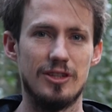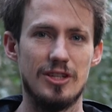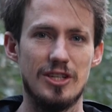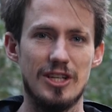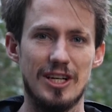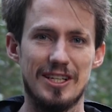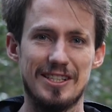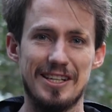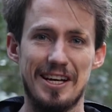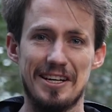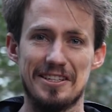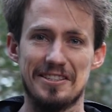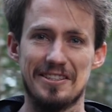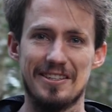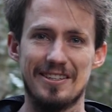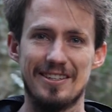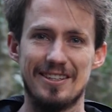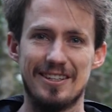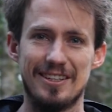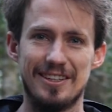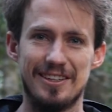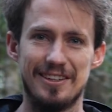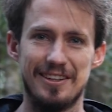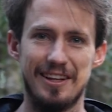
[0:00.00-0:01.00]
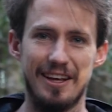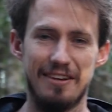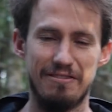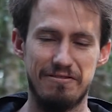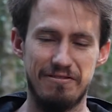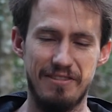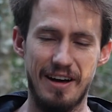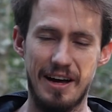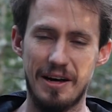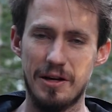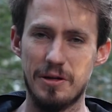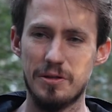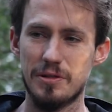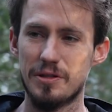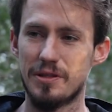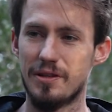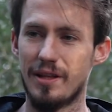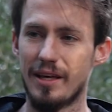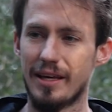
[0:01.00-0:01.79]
Success. They found